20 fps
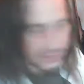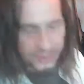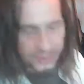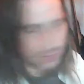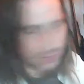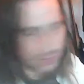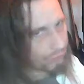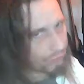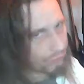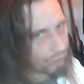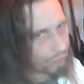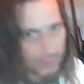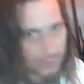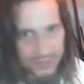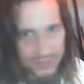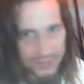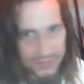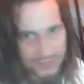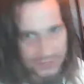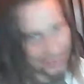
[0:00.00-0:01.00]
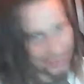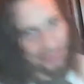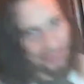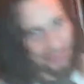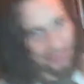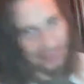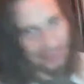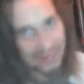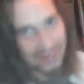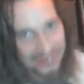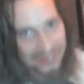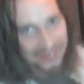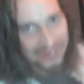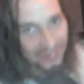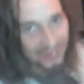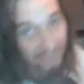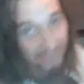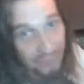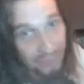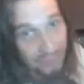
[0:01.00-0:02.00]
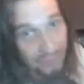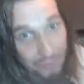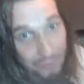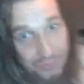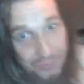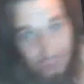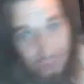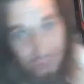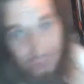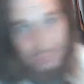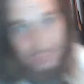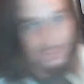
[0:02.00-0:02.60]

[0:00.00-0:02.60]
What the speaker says: a great place to do that if that's what you want to